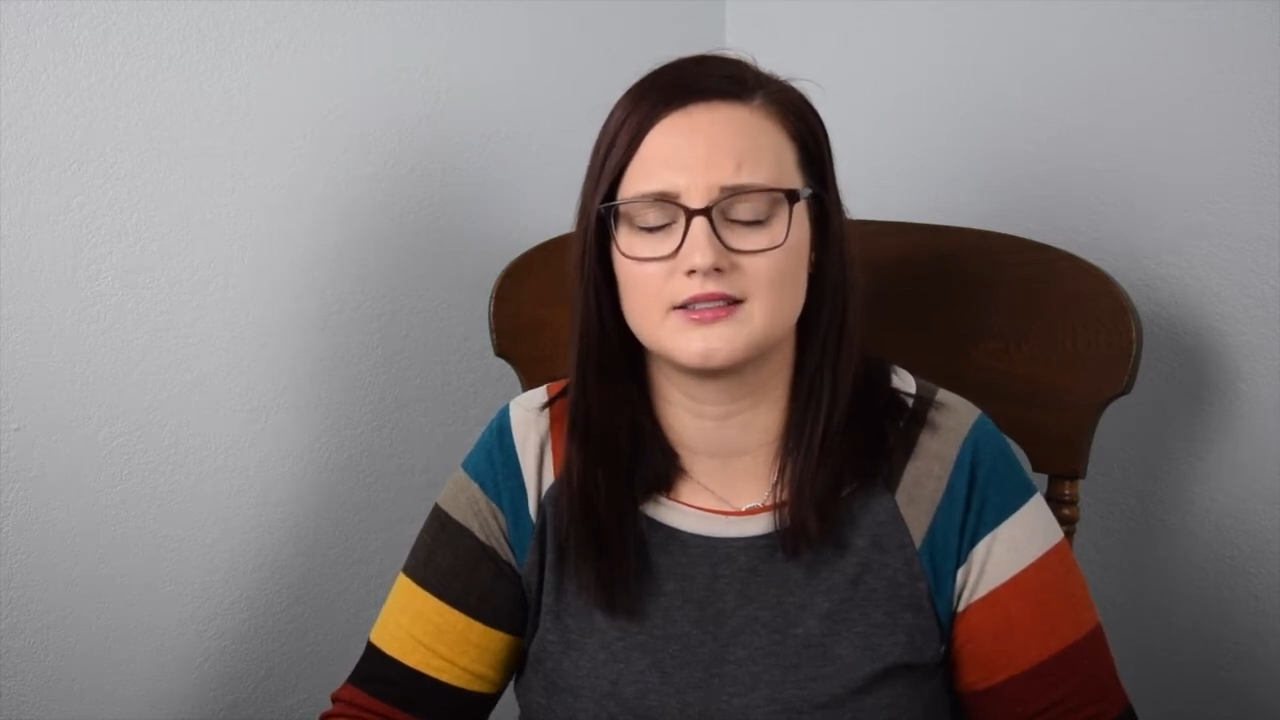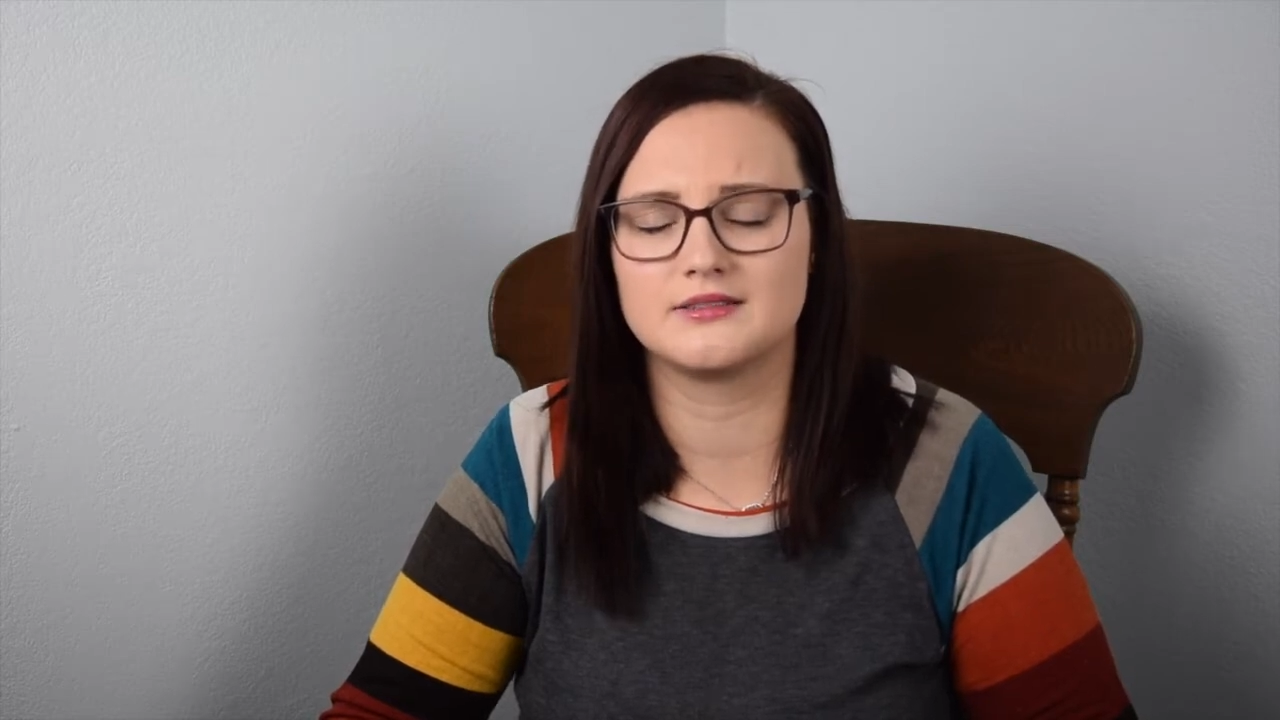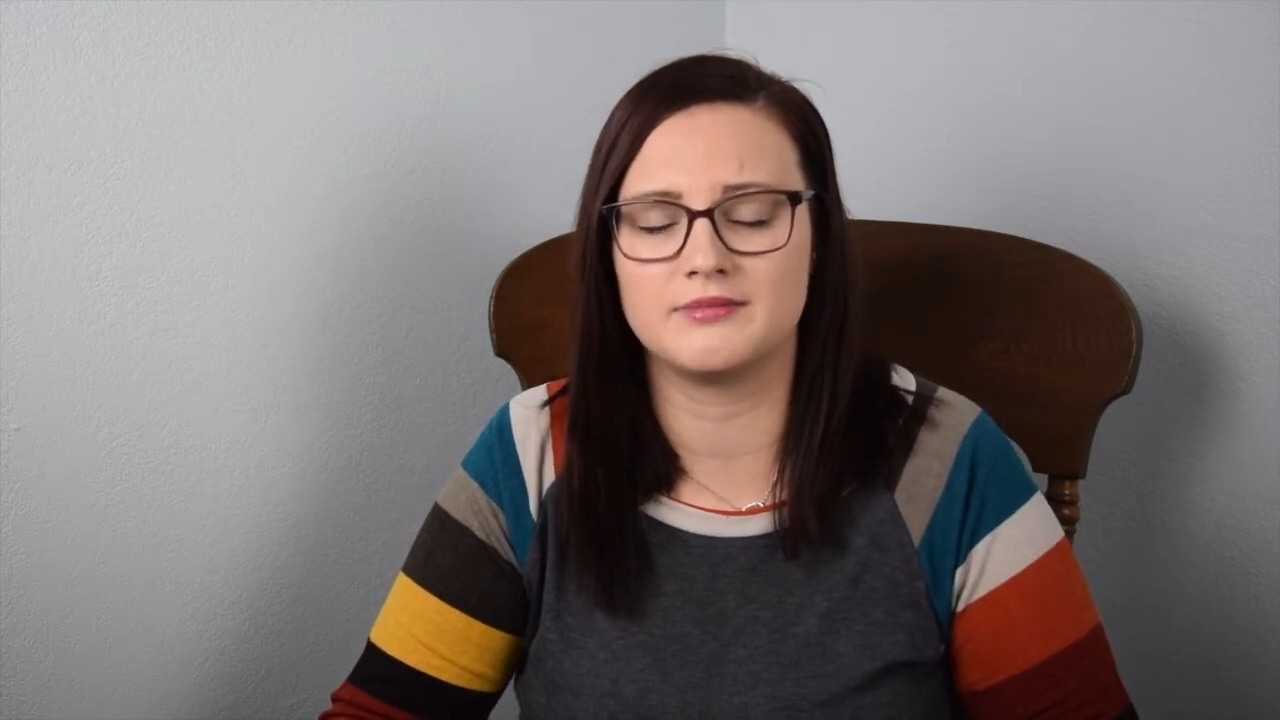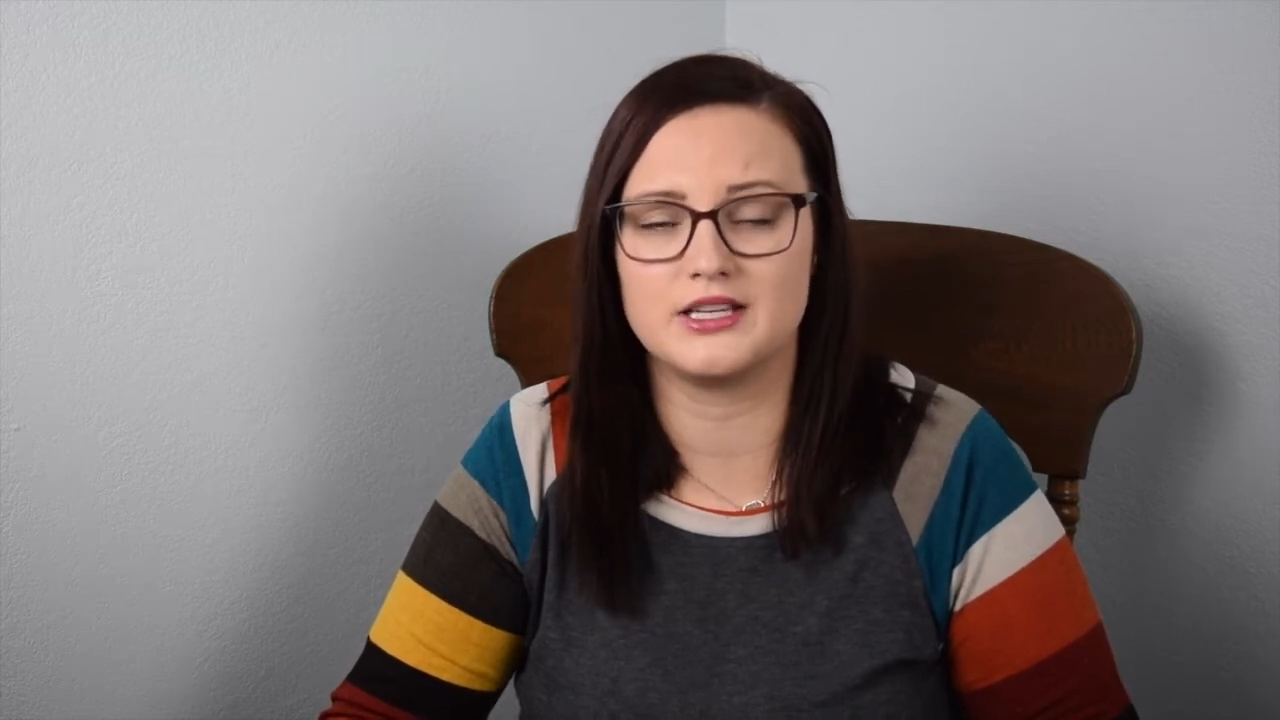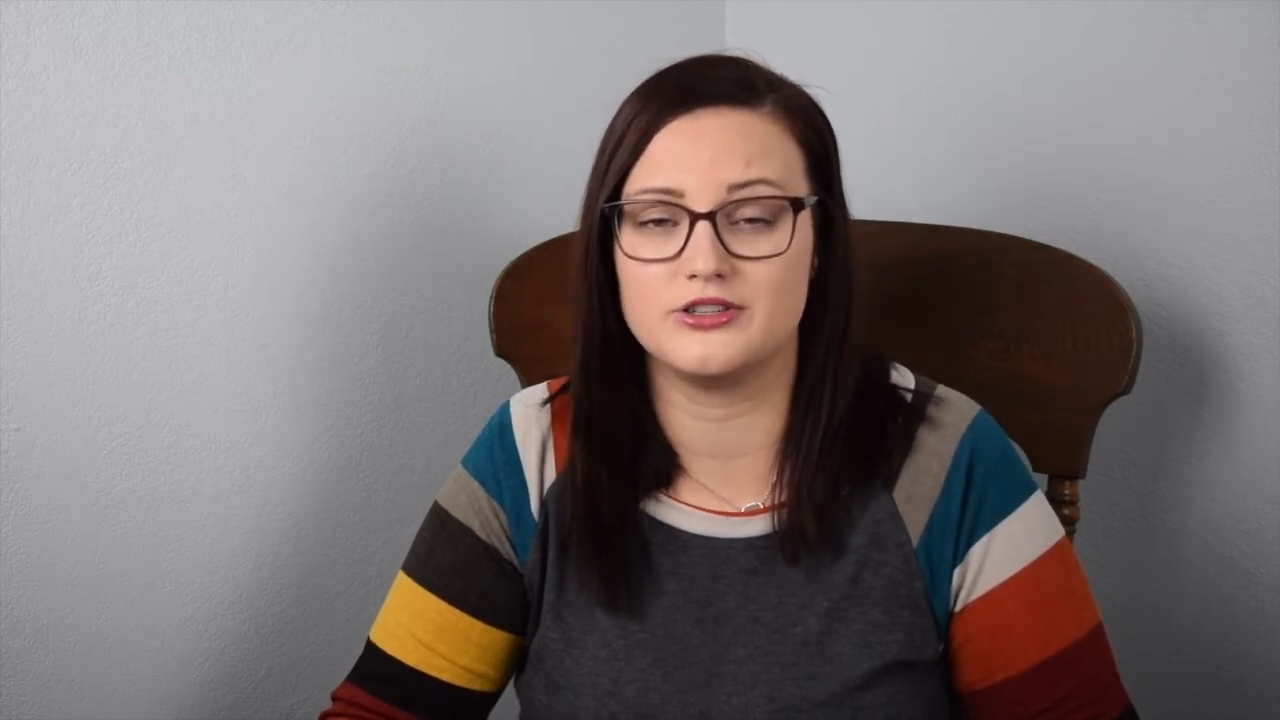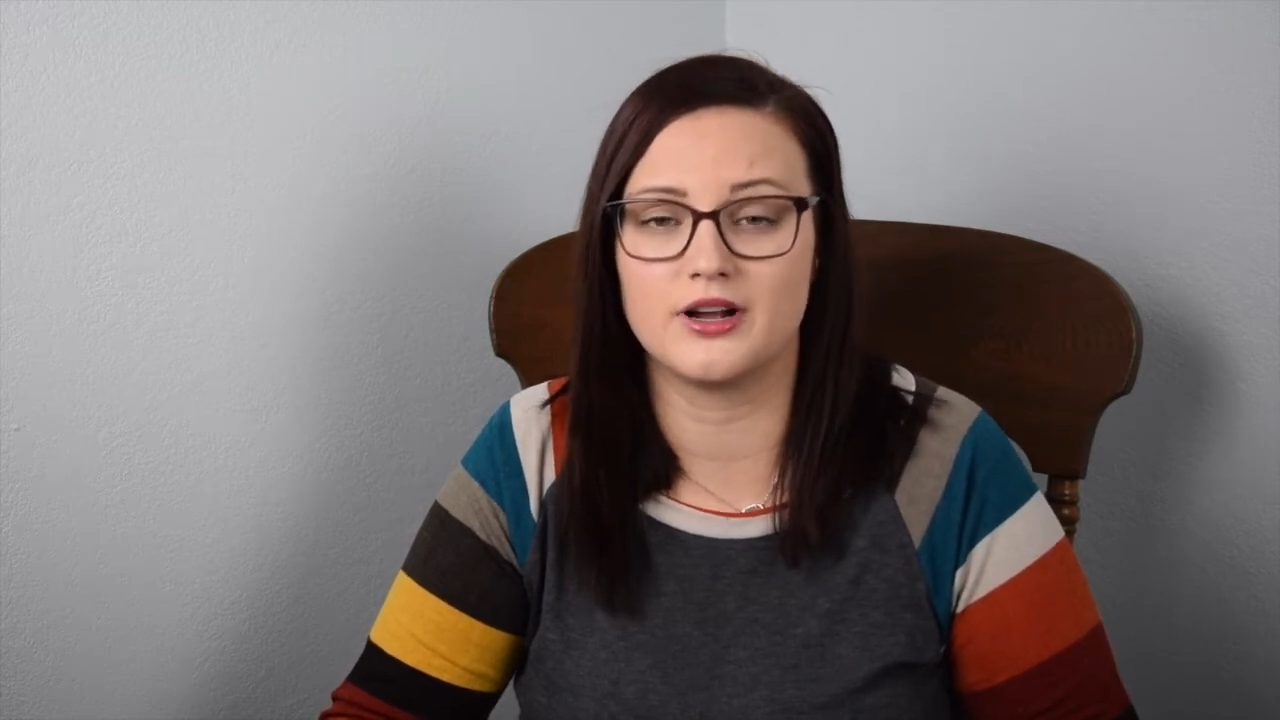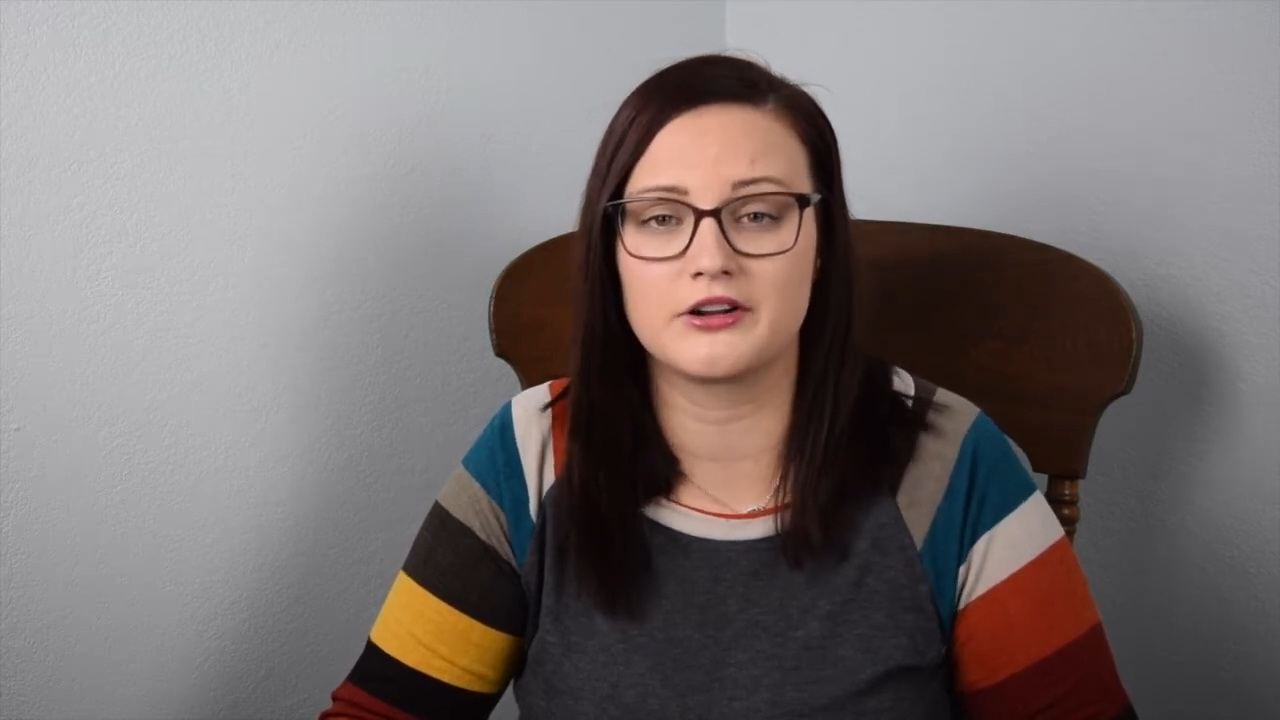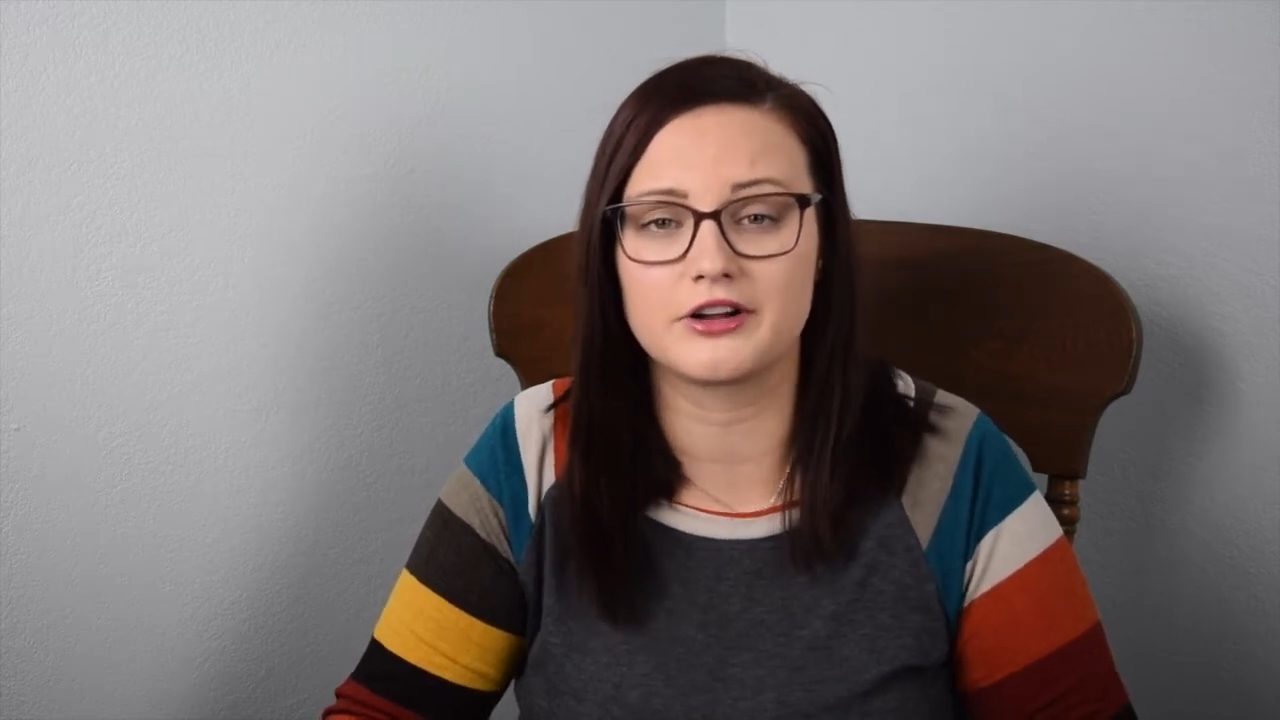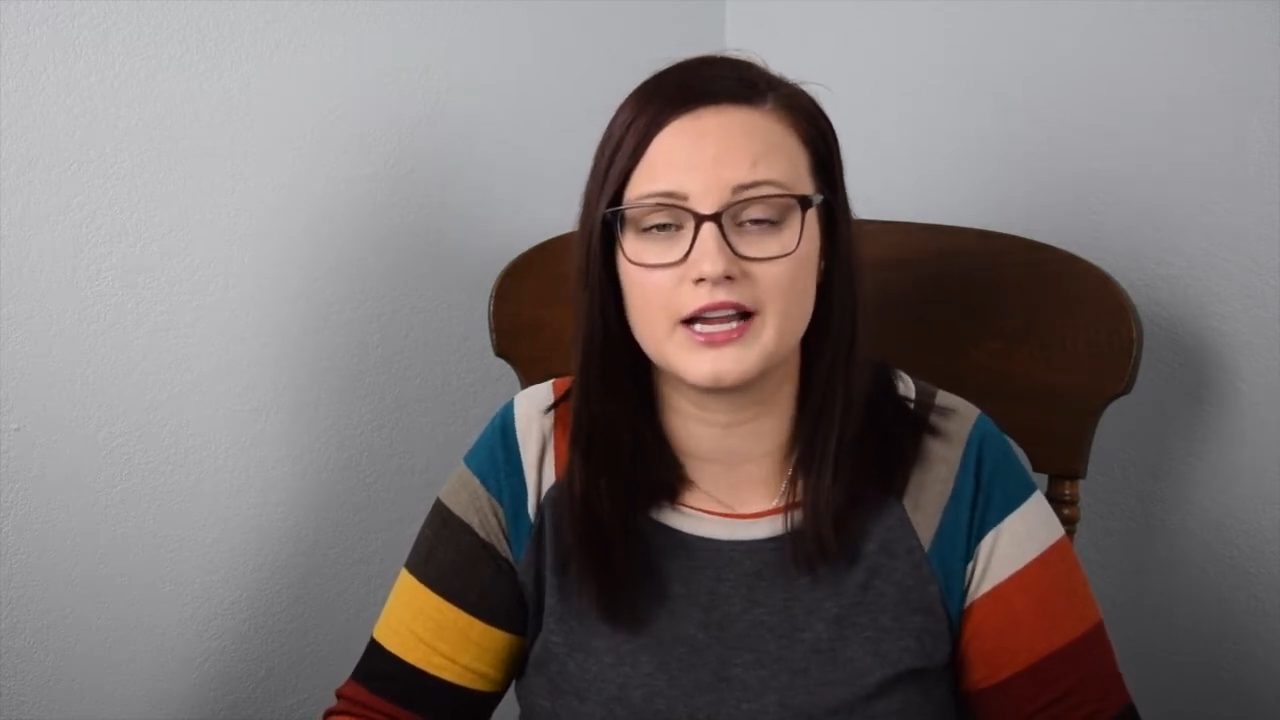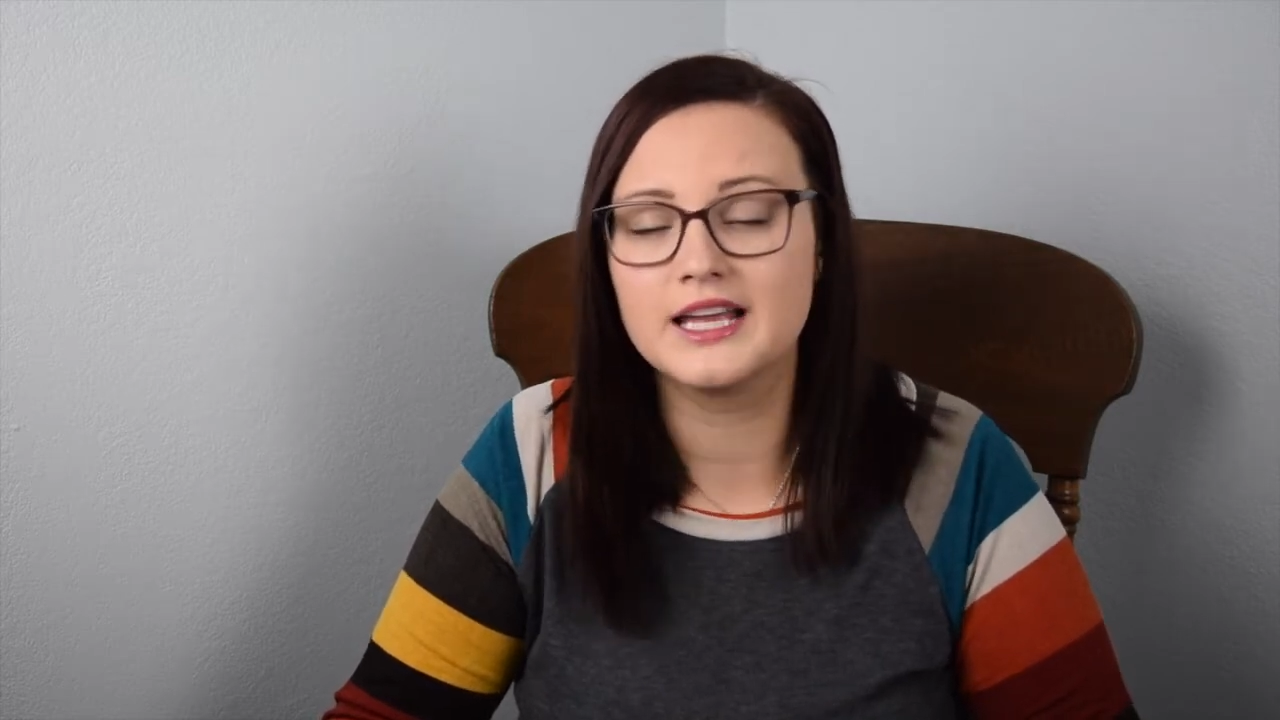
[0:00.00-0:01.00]
made you
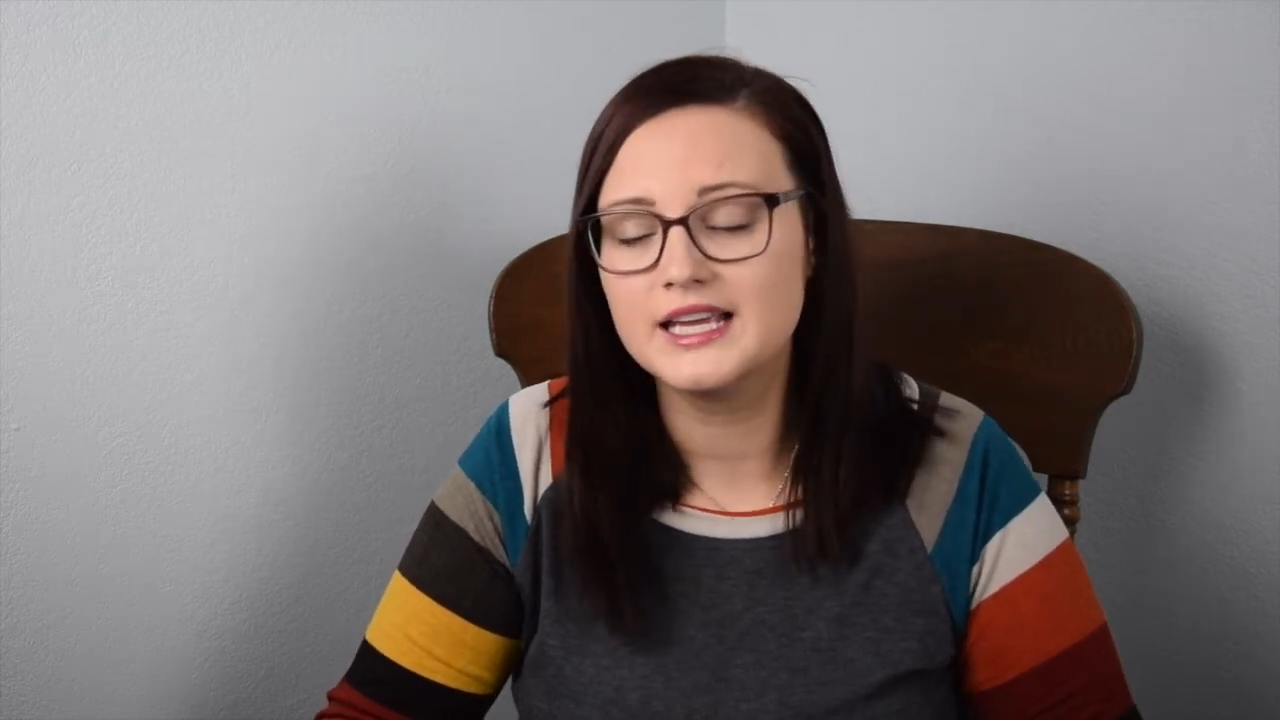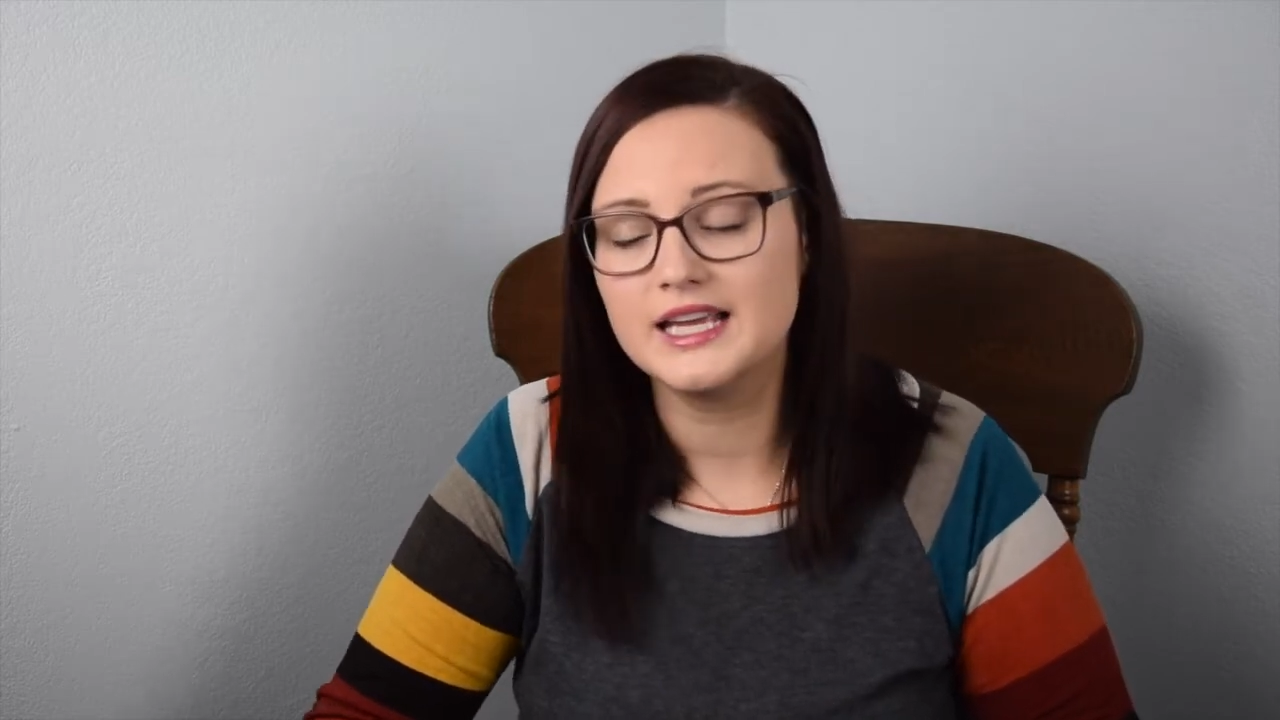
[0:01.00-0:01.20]
hungry.